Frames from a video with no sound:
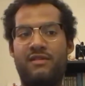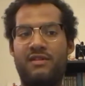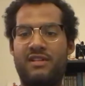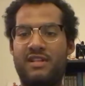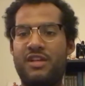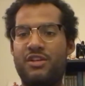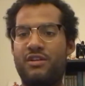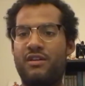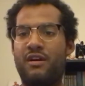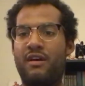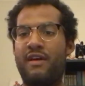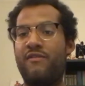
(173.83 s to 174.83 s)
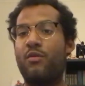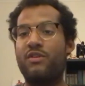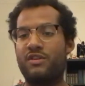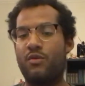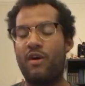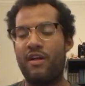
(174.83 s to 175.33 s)
Essentially, every
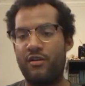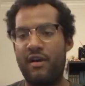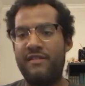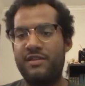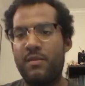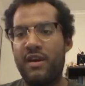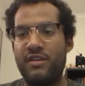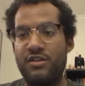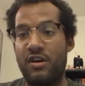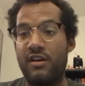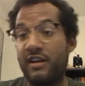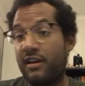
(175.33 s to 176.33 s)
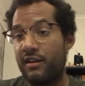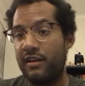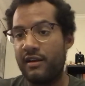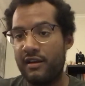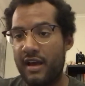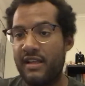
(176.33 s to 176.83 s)
once in a while, you'll have somebody start
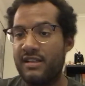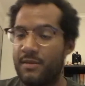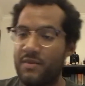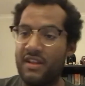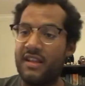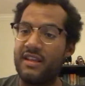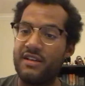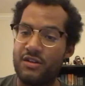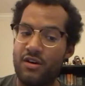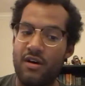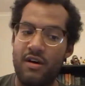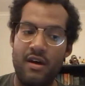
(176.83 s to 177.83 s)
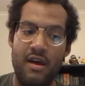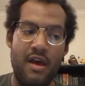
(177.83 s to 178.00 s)
giggling at something that they saw.